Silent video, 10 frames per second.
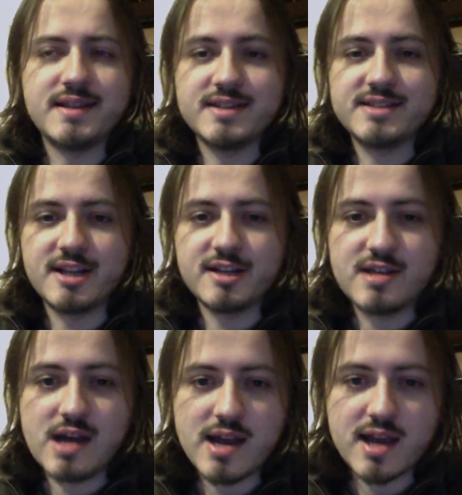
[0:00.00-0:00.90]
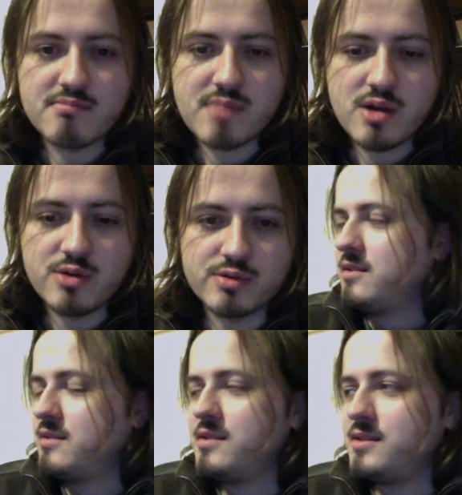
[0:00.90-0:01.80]
in a dying mode.
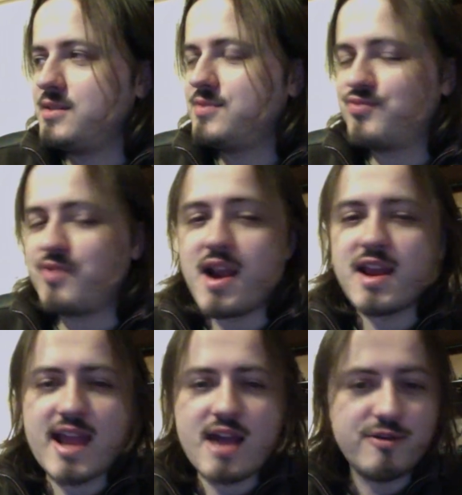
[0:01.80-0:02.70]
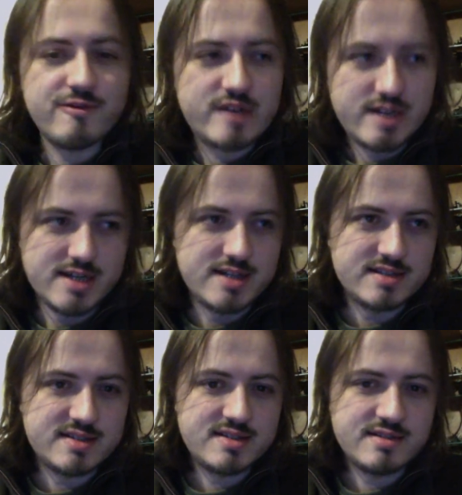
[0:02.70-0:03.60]
He's running out of
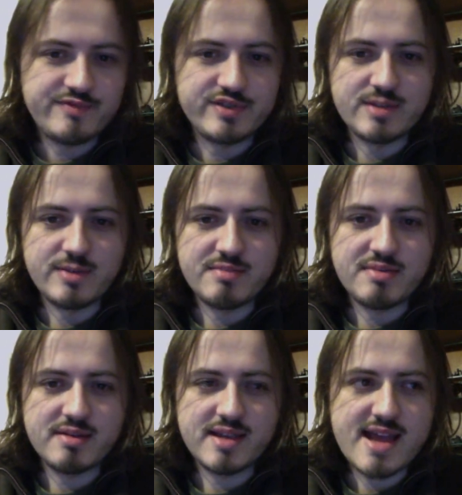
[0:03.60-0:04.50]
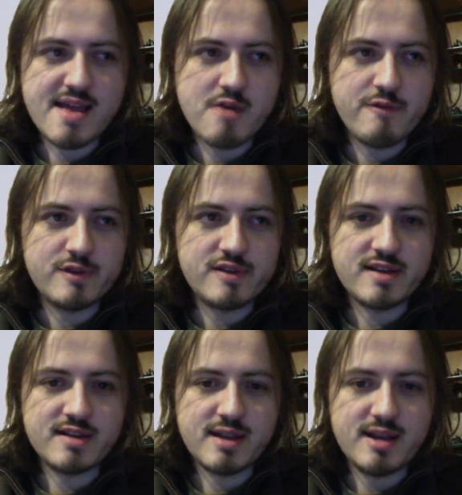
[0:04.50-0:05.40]
turns for someone to be able to get over
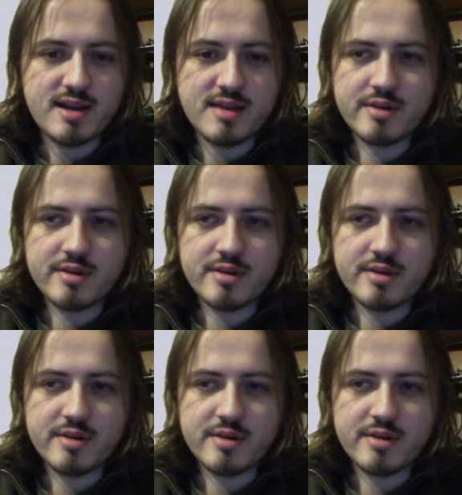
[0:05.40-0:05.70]
and heal him.